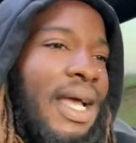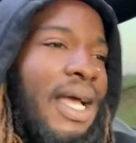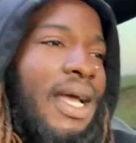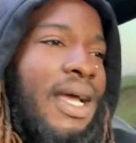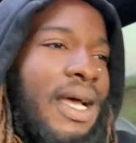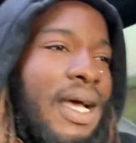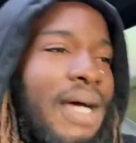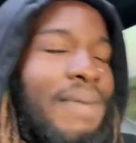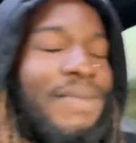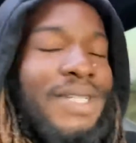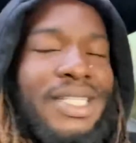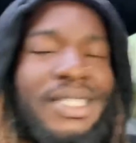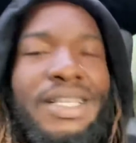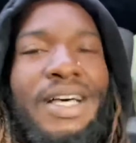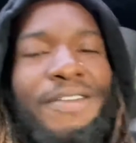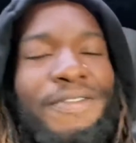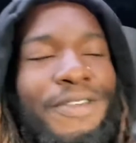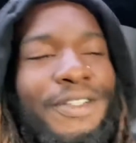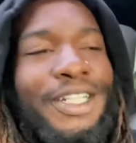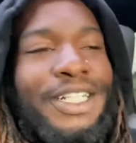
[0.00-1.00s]
I'm a
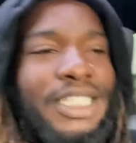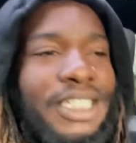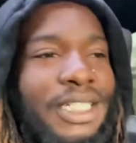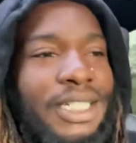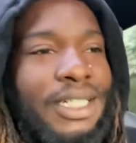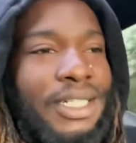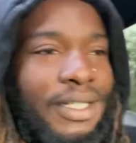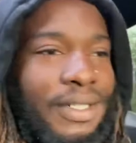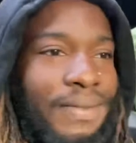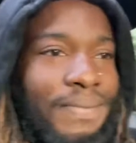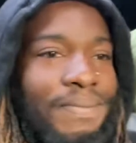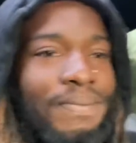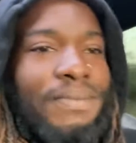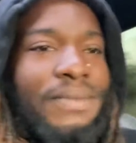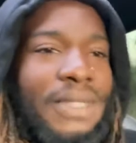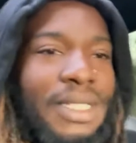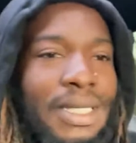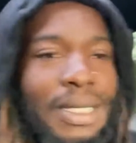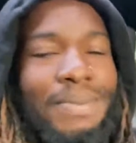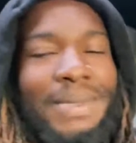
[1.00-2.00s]
software engineer.
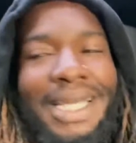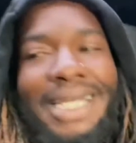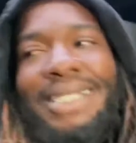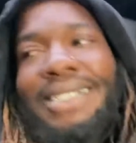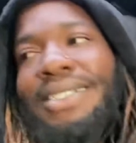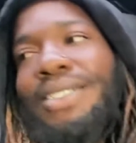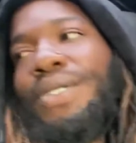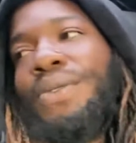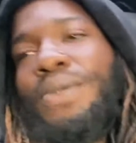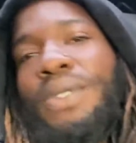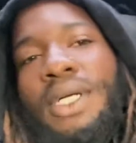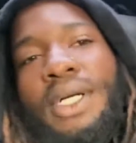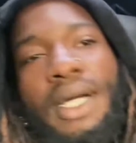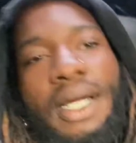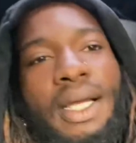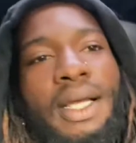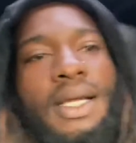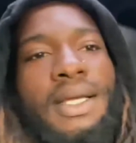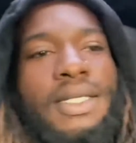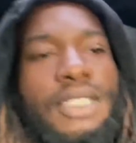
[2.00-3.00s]
I'm heading to work.
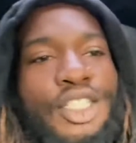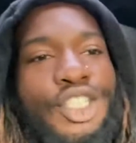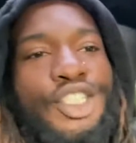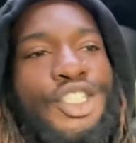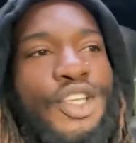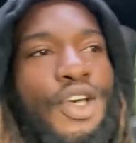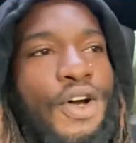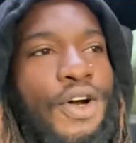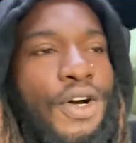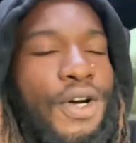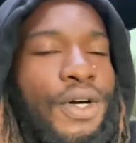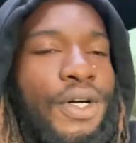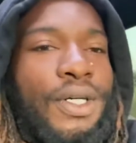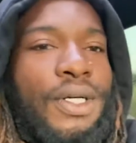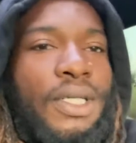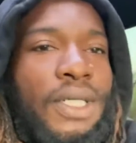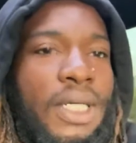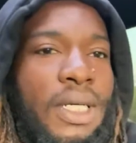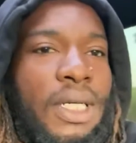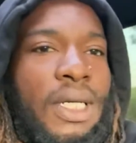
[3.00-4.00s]
So,
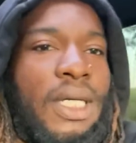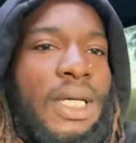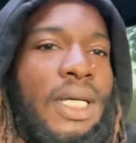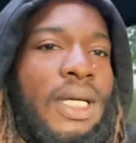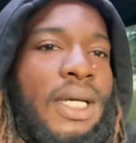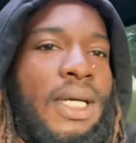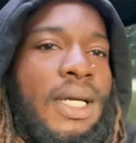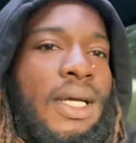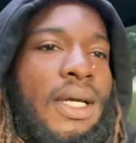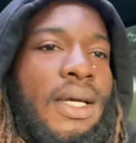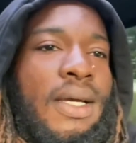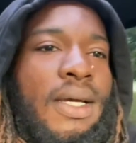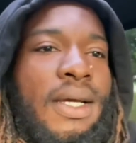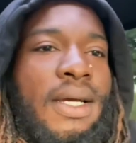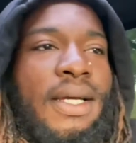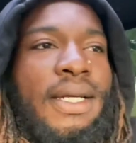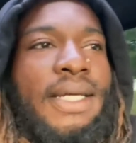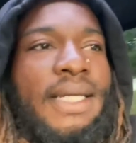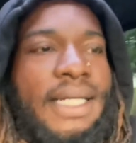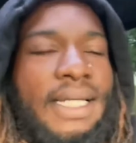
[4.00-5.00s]

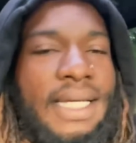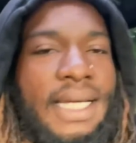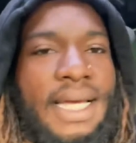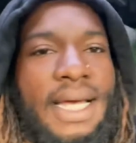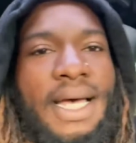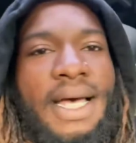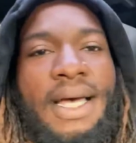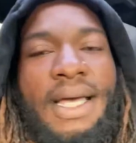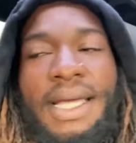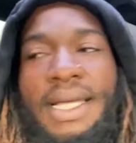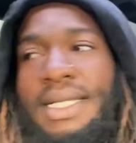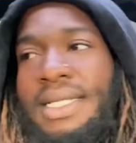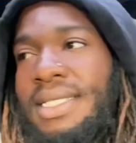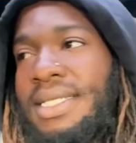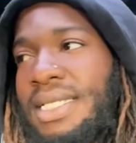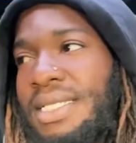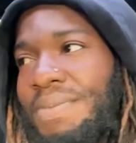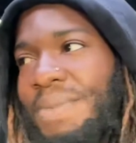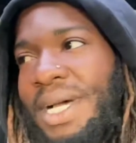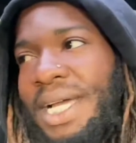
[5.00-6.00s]
yeah, and this
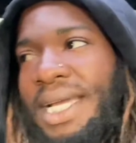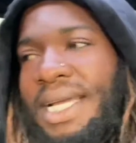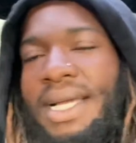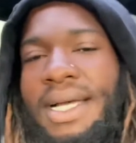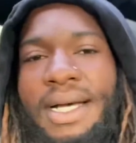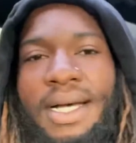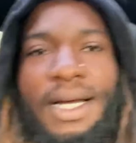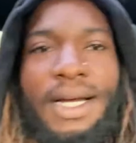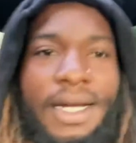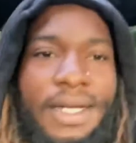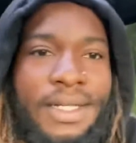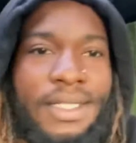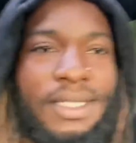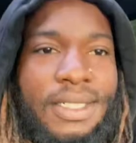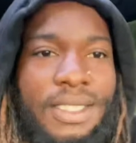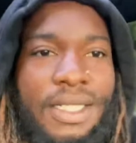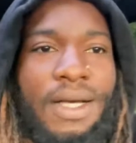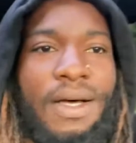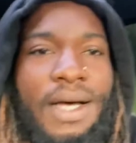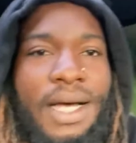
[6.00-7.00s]
is my car.
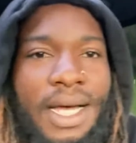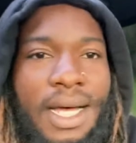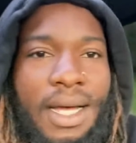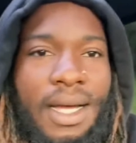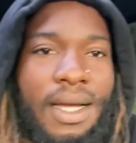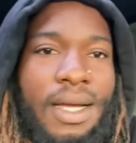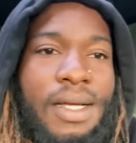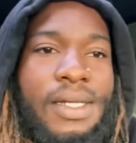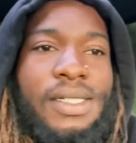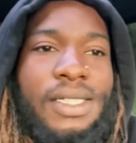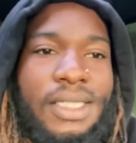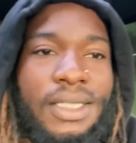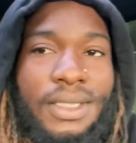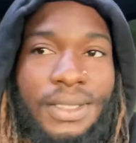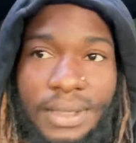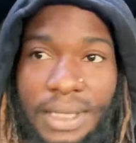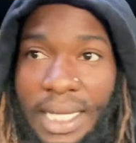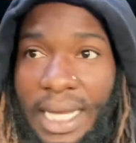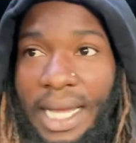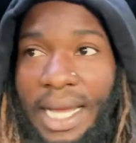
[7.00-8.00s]
So,
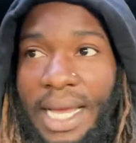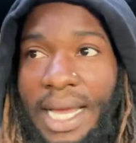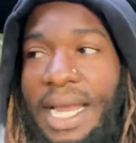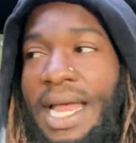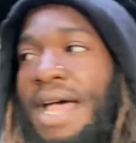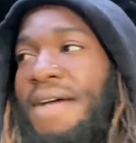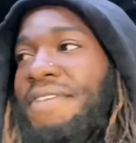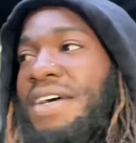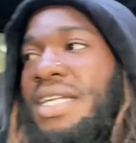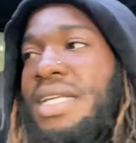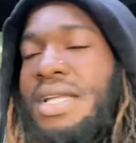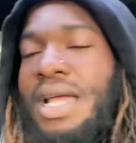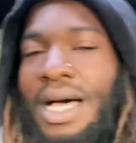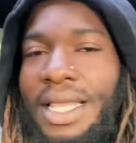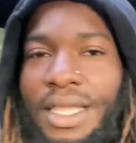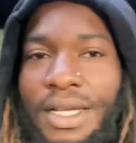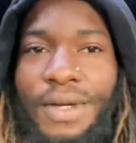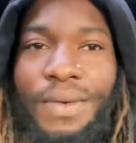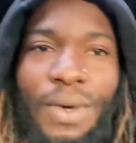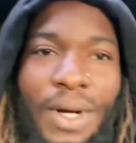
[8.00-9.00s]
and I have
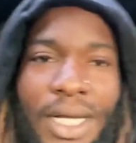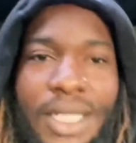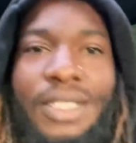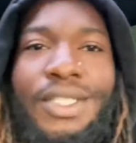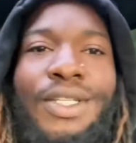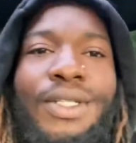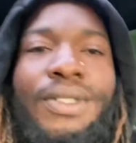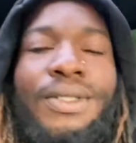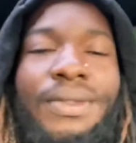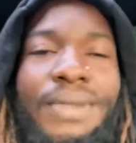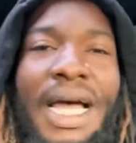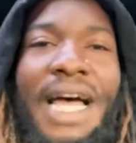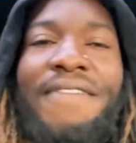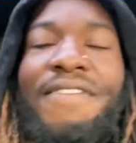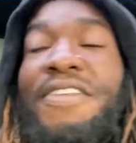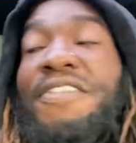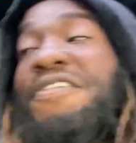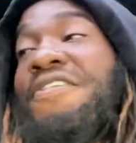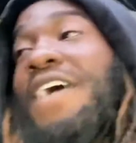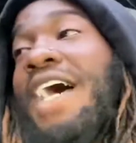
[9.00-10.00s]
another one too. I have
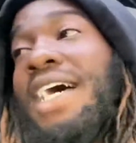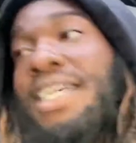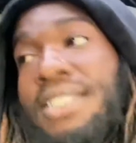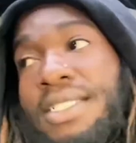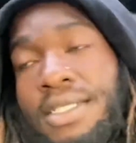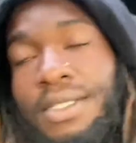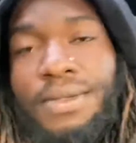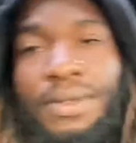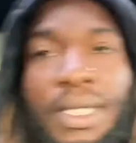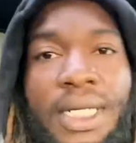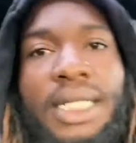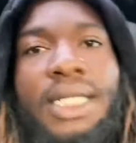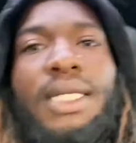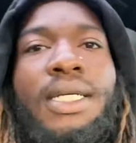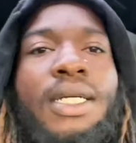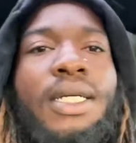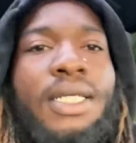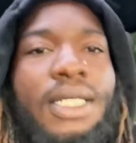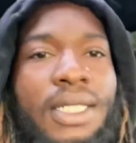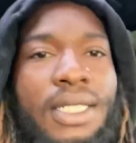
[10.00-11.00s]
a faster one.
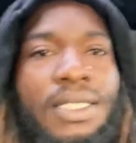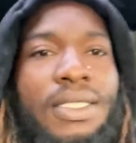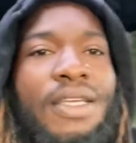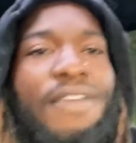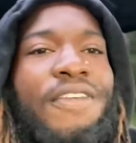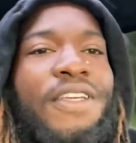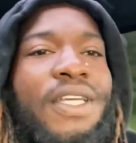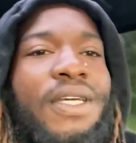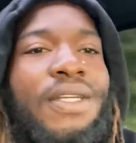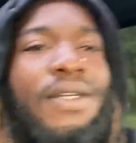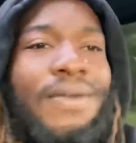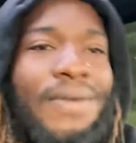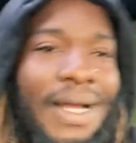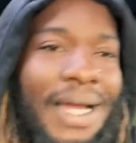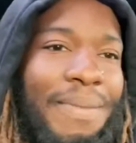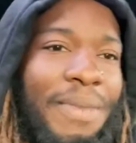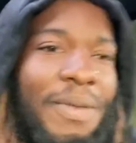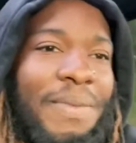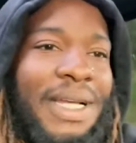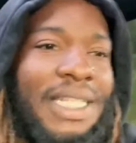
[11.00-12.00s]
So if you're gonna
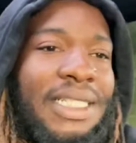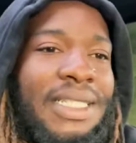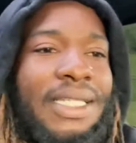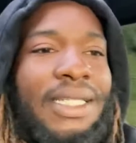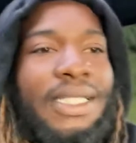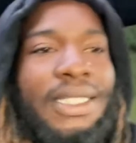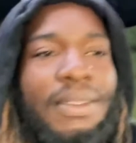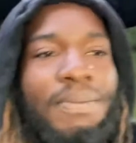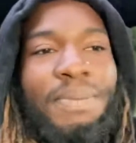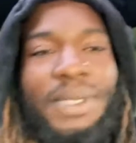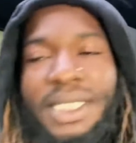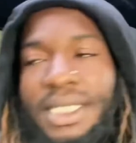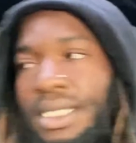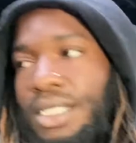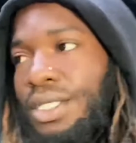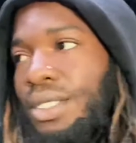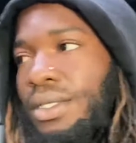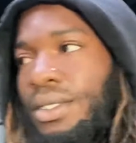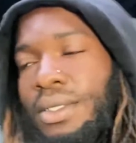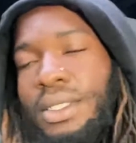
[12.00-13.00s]
write me my ticket,
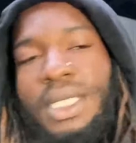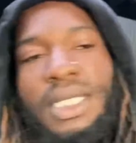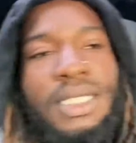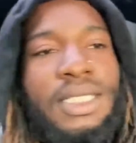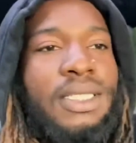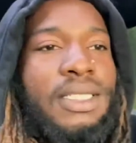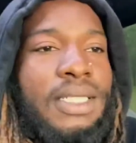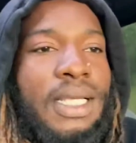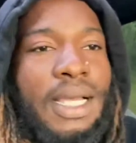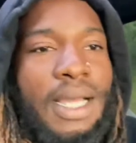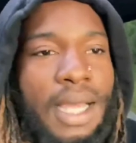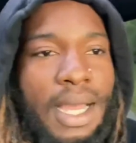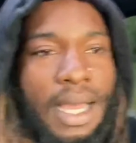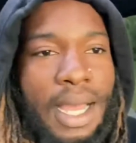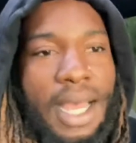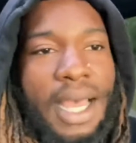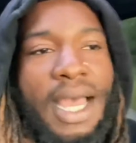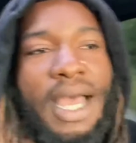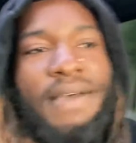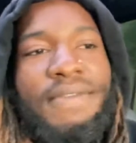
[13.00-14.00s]
please do, because
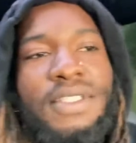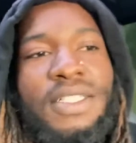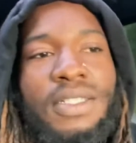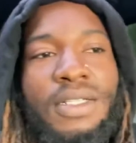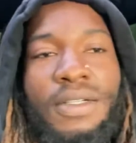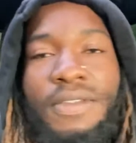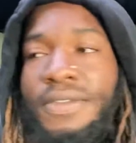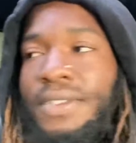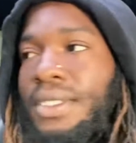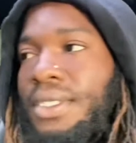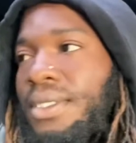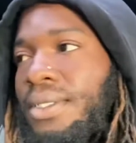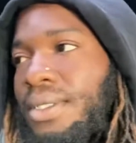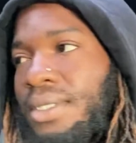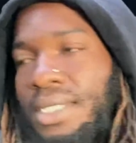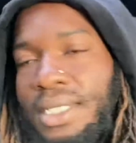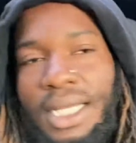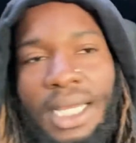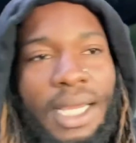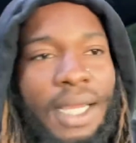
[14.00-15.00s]
I have stuff to do
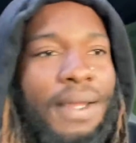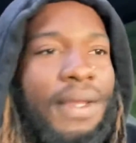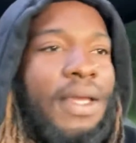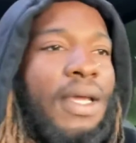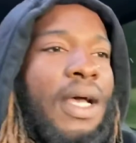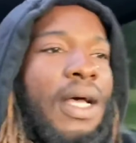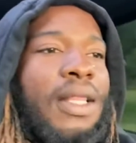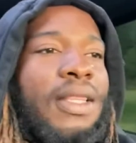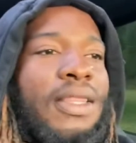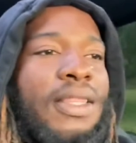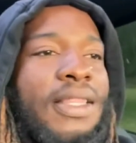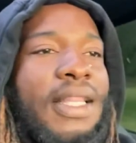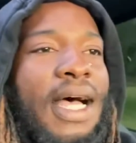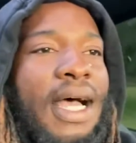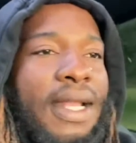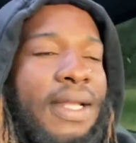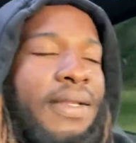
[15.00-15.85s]
today. A lot.